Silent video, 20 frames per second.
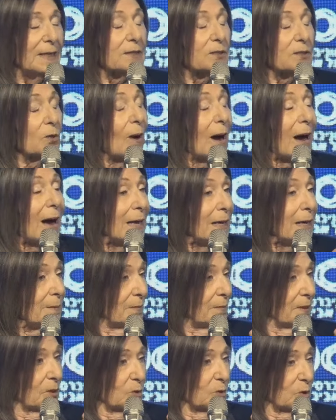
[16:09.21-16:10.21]
So
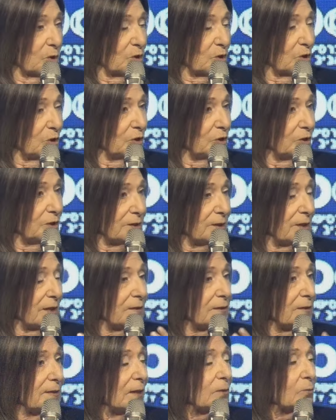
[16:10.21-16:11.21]
I'm concerned
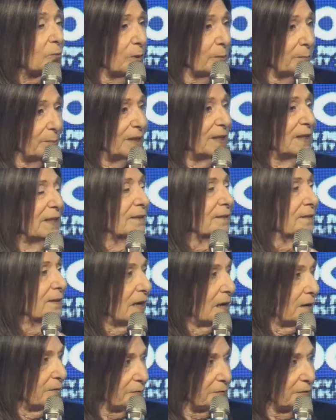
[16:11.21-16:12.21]
that that will be
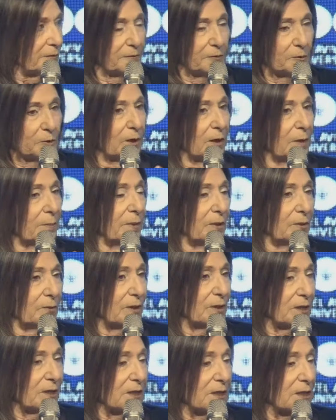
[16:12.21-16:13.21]
enough for the
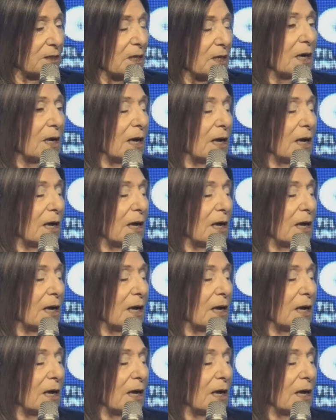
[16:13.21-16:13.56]
Americans,